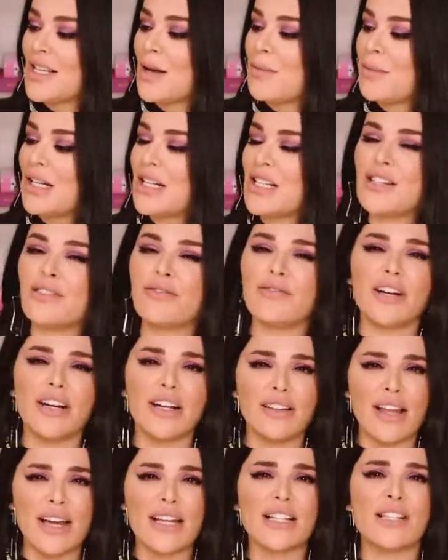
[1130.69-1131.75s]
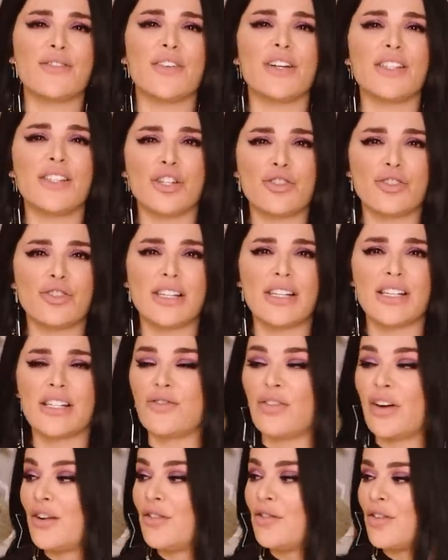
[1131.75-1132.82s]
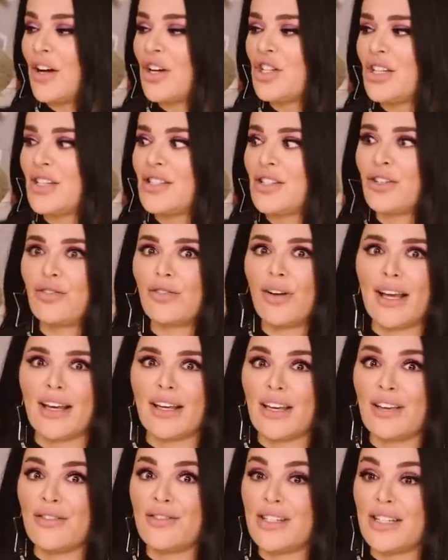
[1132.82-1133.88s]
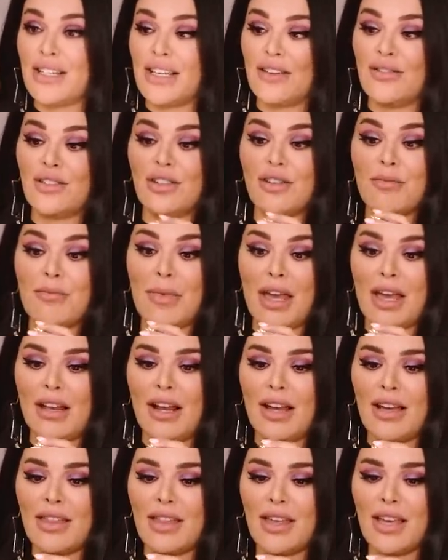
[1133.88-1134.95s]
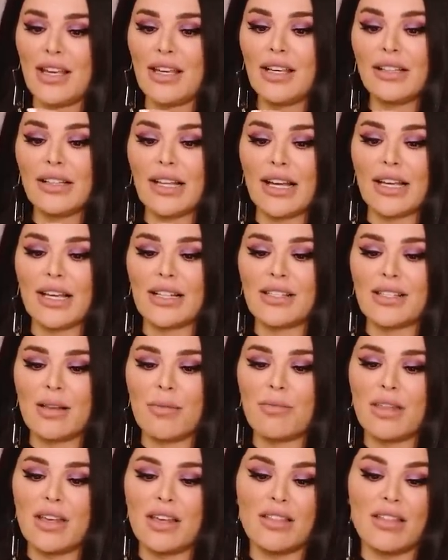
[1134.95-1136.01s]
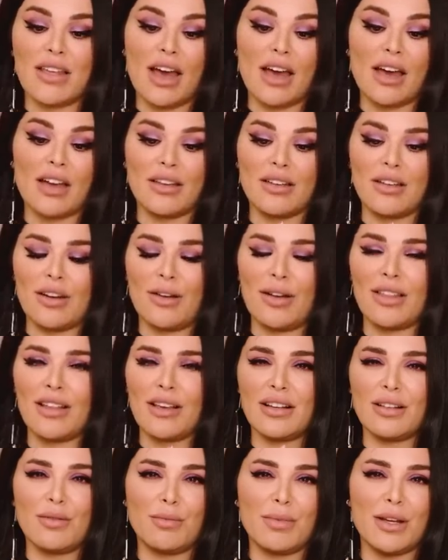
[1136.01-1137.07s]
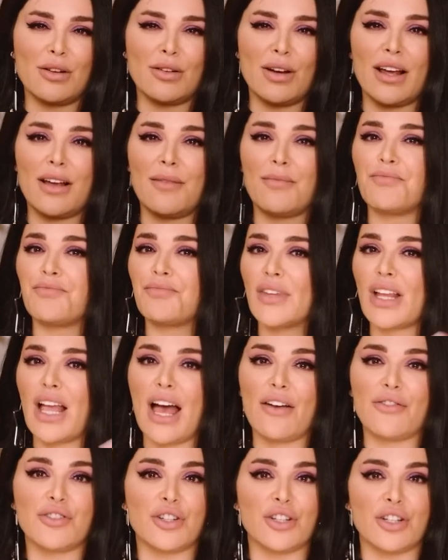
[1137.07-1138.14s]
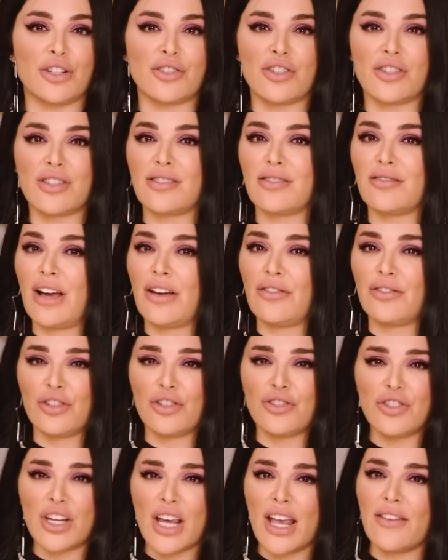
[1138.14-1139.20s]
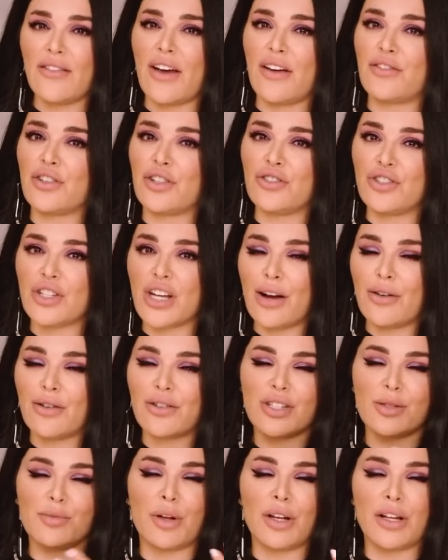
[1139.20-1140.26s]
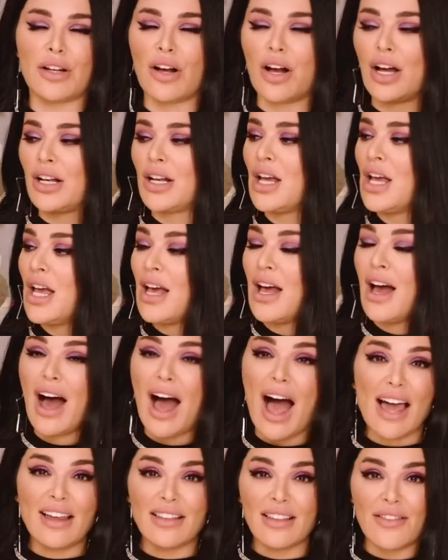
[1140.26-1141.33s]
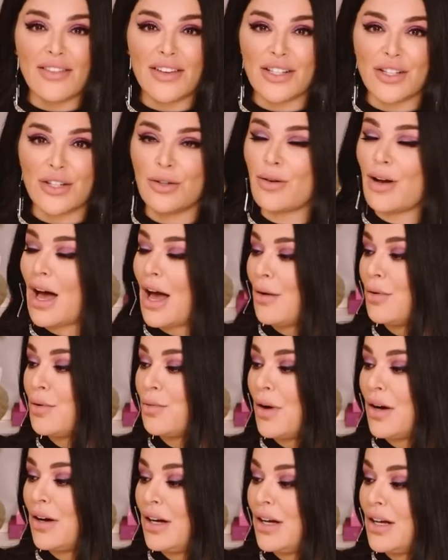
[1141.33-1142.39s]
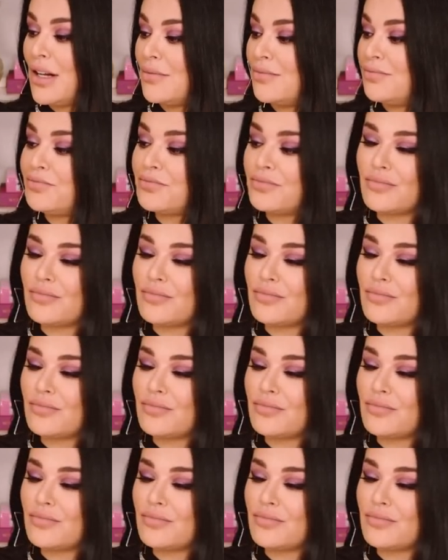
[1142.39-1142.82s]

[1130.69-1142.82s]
I mean, it's very light, it's very citrusy, it's very fresh. It's a great gift to give to a man, I think. Like it's something that, you know, I think it would be great after you're just, after you shave, after you shower, just put it on. I love it too, I would wear it.